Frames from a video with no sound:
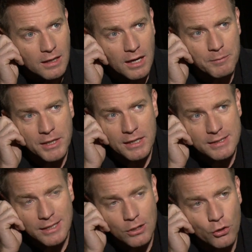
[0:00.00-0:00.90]
I mean, I
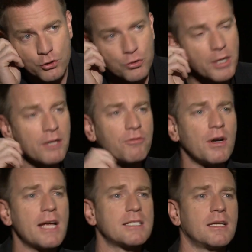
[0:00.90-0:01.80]
did a lot of training for
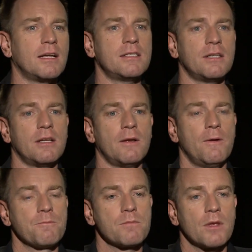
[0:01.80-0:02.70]
acting. I did a
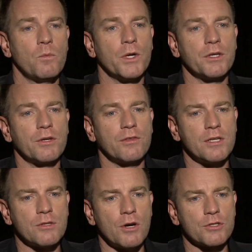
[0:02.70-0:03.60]
1-year
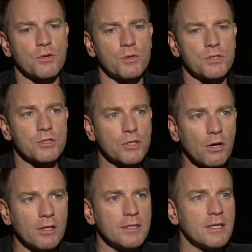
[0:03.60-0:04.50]
theatre arts course in
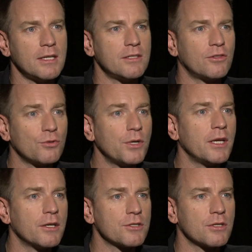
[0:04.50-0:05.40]
Scotland, and I did 3
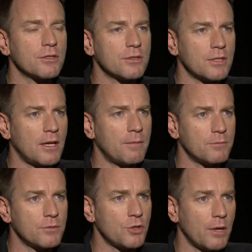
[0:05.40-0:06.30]
years at
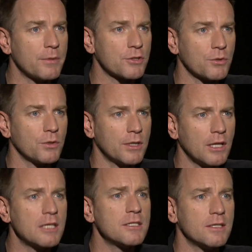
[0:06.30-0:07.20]
drama school in
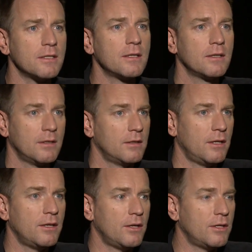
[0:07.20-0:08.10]
London
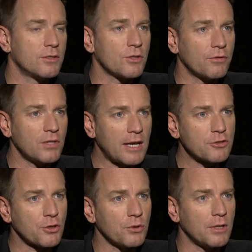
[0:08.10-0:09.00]
in sort of
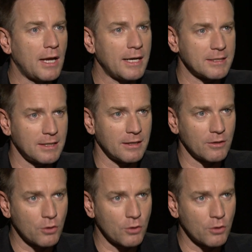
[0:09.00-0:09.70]
theatrical acting